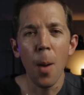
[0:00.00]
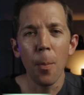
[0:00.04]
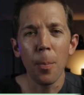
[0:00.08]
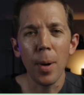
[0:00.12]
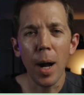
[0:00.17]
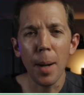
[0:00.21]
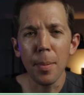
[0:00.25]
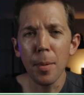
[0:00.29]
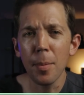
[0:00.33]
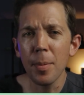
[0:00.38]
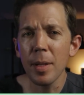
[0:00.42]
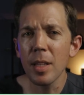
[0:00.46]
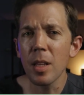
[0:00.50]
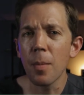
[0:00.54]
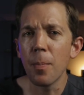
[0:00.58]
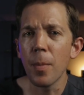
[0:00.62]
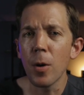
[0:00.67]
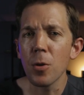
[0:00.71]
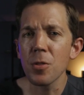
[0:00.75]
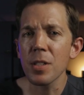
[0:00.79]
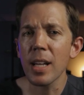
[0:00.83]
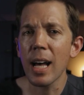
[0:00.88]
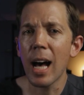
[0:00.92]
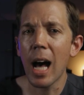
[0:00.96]
Probably the
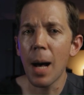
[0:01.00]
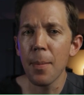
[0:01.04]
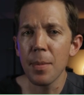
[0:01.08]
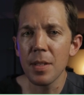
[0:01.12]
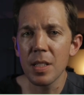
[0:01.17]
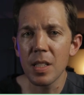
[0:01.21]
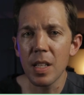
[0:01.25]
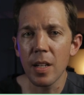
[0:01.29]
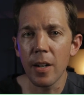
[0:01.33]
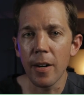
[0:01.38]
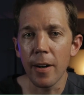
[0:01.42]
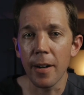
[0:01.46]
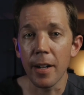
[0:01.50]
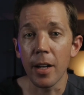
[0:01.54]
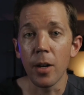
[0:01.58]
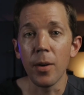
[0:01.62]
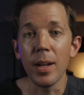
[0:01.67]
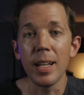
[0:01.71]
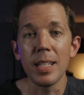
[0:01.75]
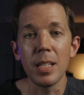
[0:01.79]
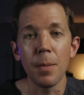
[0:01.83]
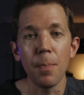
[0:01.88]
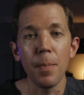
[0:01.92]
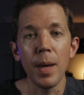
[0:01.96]
most common
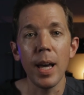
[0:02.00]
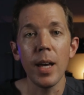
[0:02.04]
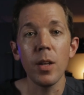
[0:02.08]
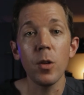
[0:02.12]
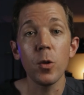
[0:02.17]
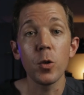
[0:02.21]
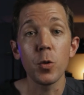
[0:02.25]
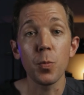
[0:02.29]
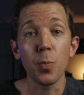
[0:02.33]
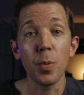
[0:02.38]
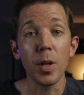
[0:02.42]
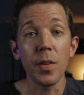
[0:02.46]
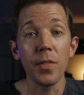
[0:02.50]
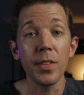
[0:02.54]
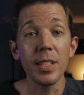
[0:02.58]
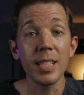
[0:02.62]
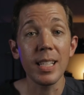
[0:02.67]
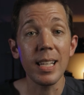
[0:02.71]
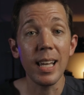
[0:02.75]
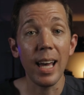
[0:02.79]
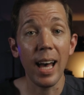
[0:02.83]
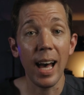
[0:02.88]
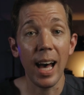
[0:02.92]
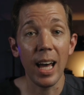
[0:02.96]
scenario is a man who's
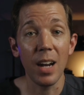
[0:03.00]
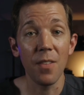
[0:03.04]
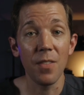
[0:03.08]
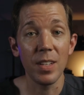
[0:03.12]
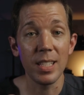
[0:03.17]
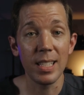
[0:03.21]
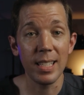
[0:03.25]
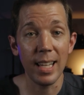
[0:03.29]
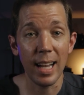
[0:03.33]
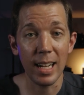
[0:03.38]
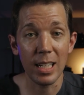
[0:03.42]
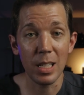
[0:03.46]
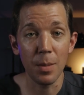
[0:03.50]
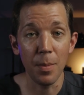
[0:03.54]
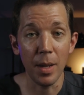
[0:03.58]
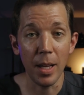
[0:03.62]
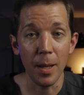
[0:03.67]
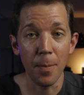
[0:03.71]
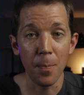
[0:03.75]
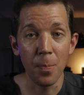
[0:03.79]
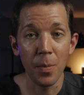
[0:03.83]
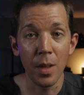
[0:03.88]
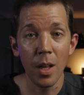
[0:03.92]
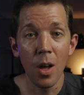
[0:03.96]
previously had a
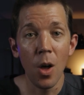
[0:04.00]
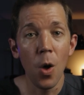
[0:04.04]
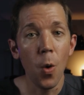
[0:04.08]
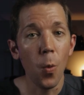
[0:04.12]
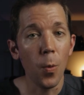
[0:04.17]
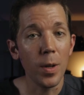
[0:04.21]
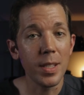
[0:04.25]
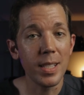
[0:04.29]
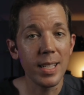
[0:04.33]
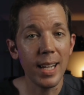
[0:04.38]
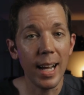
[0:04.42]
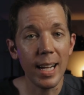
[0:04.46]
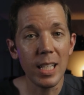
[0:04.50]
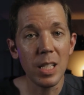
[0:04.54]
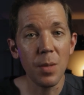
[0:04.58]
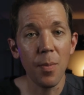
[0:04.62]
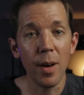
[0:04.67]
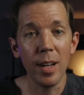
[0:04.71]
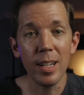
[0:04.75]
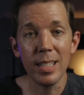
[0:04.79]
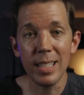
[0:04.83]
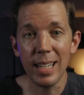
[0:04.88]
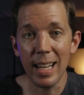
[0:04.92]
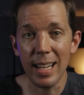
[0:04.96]
vasectomy, What's nice
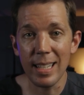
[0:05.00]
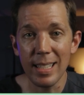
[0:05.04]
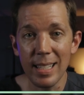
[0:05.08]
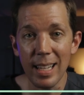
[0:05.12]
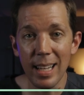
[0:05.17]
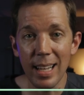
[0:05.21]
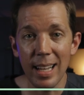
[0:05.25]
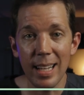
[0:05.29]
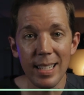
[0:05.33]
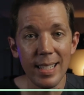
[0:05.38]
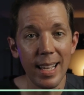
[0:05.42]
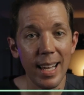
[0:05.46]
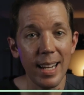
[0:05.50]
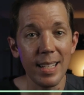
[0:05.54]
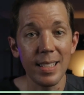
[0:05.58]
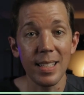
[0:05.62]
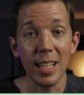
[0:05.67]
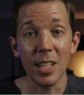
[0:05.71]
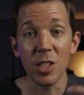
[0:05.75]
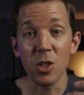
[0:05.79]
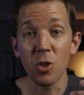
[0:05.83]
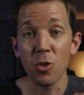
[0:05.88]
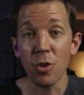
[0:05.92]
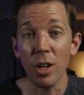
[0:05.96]
about a TESA is that
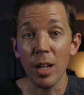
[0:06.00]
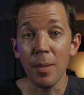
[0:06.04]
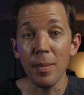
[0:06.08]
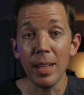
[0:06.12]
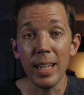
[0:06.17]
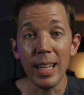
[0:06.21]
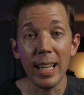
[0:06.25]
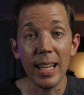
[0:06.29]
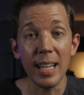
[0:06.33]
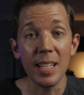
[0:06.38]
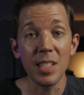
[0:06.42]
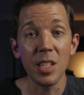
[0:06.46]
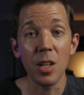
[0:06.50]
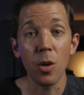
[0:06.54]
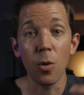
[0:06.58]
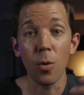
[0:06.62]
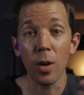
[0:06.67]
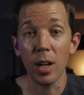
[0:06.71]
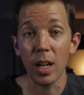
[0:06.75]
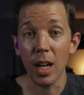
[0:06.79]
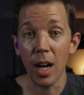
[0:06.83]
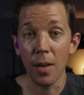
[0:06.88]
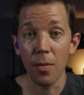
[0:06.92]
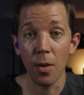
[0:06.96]
it's extremely easy to
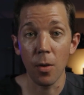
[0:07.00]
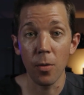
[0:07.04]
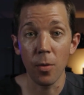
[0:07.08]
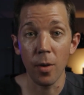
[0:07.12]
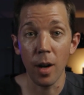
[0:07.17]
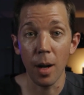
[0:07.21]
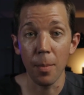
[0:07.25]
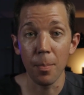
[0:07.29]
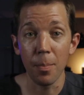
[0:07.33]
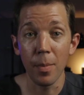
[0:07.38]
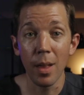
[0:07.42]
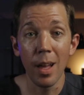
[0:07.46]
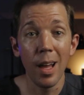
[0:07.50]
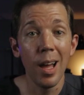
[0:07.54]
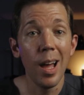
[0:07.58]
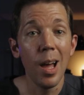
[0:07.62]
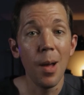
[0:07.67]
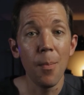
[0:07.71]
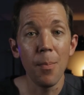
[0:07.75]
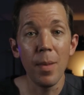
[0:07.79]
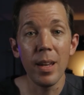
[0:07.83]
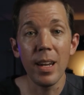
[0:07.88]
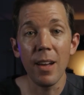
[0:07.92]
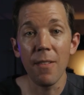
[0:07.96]
recover from.
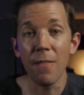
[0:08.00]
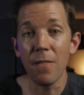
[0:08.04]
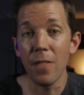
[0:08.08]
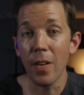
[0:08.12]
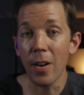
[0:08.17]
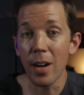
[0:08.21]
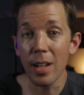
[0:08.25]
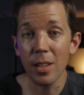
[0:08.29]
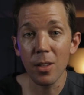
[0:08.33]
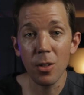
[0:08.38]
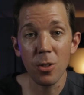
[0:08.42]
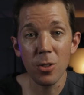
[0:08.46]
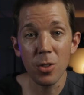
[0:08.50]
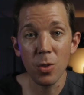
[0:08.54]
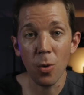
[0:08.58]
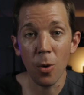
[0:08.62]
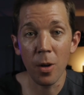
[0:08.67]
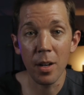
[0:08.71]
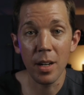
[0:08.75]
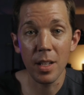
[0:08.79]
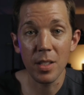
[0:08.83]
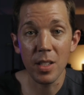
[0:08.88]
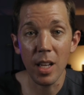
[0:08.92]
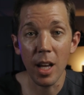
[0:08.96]
Men have very little
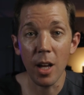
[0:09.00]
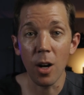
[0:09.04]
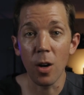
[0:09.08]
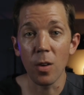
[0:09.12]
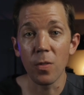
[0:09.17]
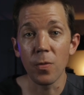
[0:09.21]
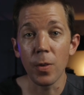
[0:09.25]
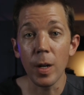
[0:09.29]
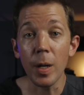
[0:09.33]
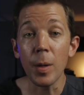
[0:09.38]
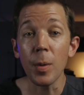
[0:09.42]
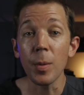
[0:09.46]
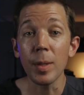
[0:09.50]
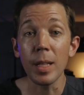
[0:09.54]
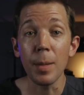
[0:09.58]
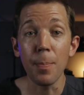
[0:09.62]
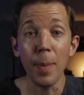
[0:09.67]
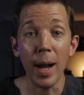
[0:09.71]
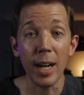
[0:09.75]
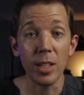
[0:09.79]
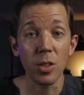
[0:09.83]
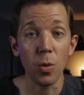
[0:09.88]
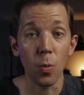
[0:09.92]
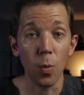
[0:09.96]
soreness and are frequently
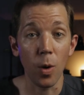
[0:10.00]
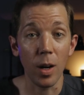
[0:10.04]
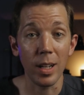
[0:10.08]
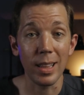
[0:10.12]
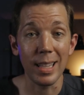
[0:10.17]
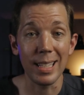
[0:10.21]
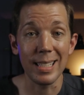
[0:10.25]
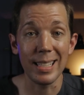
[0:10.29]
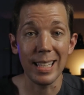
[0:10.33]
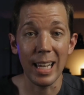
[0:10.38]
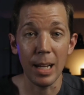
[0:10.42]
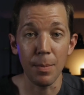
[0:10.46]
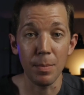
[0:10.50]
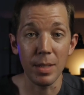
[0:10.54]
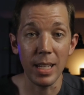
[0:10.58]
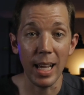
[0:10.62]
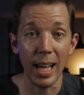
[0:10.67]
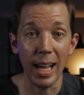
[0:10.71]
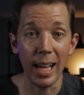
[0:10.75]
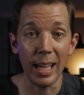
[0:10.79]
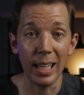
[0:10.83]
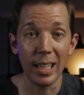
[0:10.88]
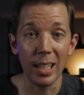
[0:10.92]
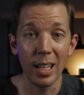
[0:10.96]
back to work the same
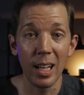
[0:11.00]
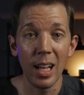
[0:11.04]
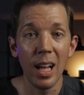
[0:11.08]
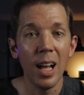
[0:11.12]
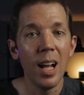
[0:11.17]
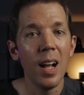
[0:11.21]
day.